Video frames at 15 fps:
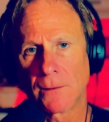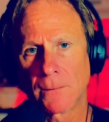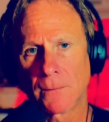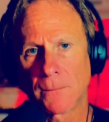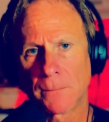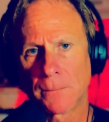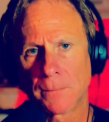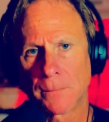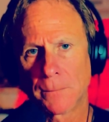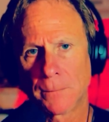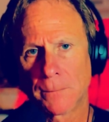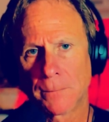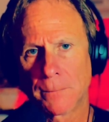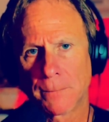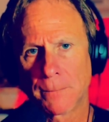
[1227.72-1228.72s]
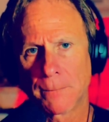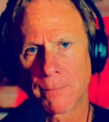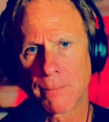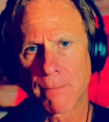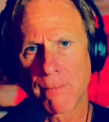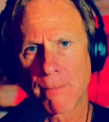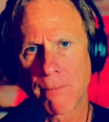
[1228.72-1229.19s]

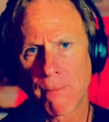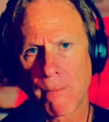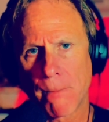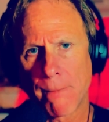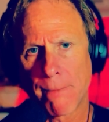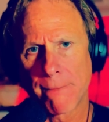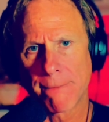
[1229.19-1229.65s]
(silence)